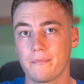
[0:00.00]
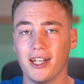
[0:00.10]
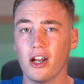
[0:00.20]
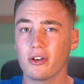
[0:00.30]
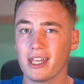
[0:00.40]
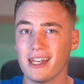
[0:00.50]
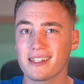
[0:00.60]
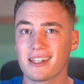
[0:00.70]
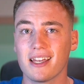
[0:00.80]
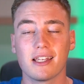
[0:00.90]
In our
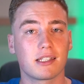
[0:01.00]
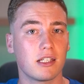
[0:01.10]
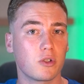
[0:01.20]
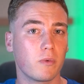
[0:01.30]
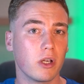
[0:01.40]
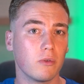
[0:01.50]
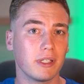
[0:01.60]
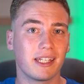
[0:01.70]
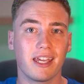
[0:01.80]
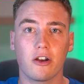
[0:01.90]
case, since we
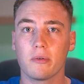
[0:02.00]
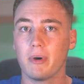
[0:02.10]
only care